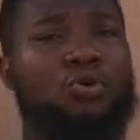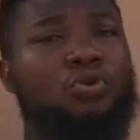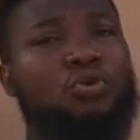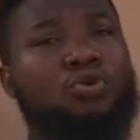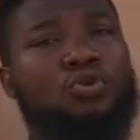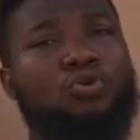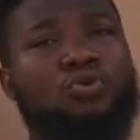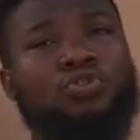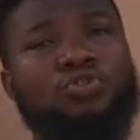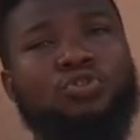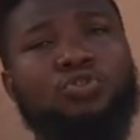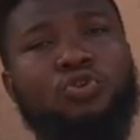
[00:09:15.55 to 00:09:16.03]

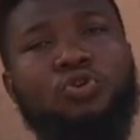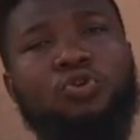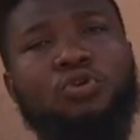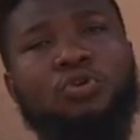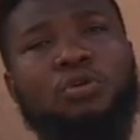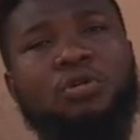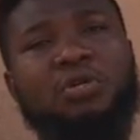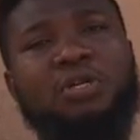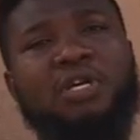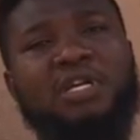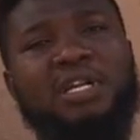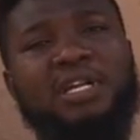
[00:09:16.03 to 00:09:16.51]

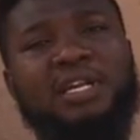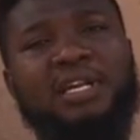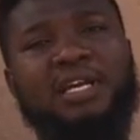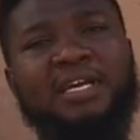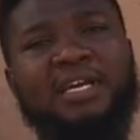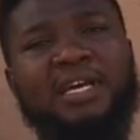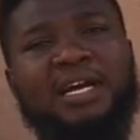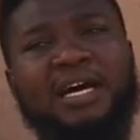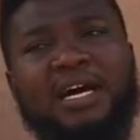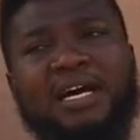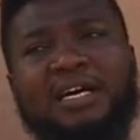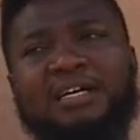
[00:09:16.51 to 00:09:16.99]
Ozone
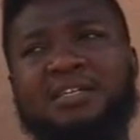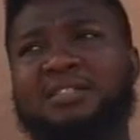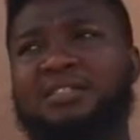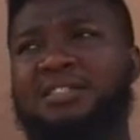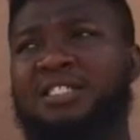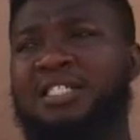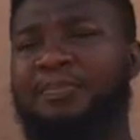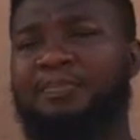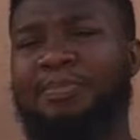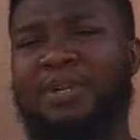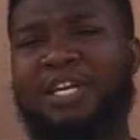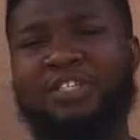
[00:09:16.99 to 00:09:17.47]
layer
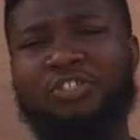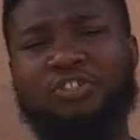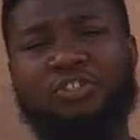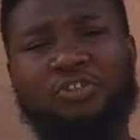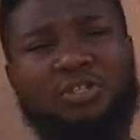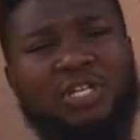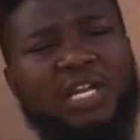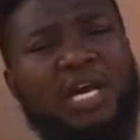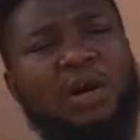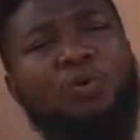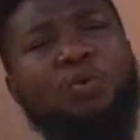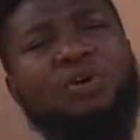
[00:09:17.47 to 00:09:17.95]

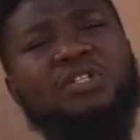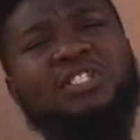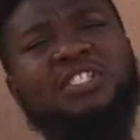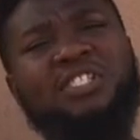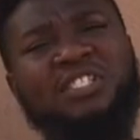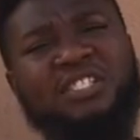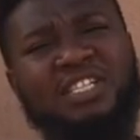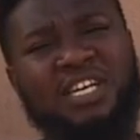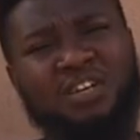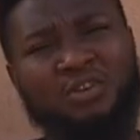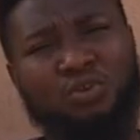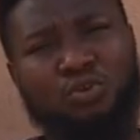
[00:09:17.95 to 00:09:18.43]
depletion. Now, what
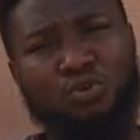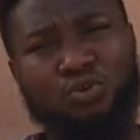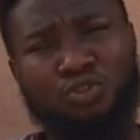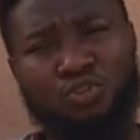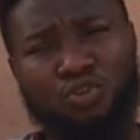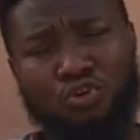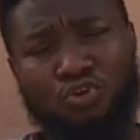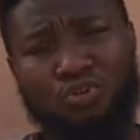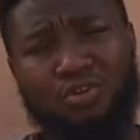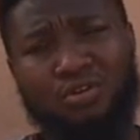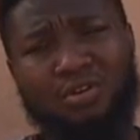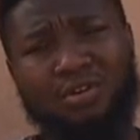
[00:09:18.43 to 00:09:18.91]
is an
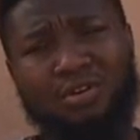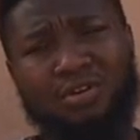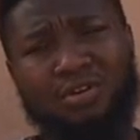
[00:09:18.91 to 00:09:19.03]
ozone?